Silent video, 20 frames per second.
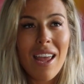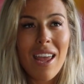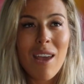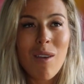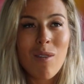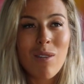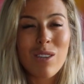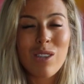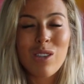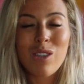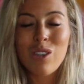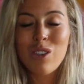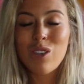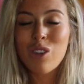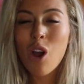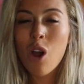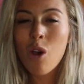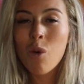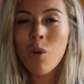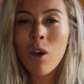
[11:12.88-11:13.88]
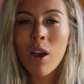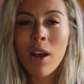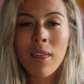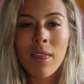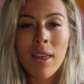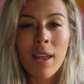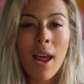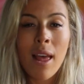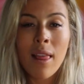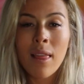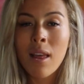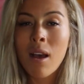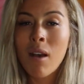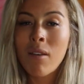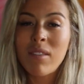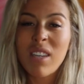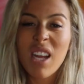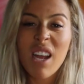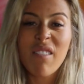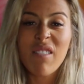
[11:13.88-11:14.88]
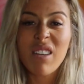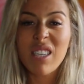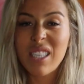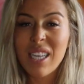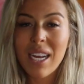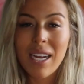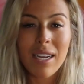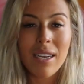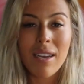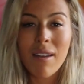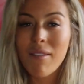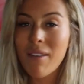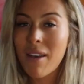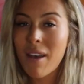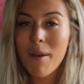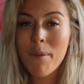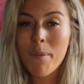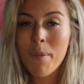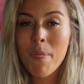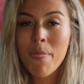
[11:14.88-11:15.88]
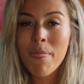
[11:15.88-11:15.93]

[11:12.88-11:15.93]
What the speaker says: it was so worth it. I loved every second of it.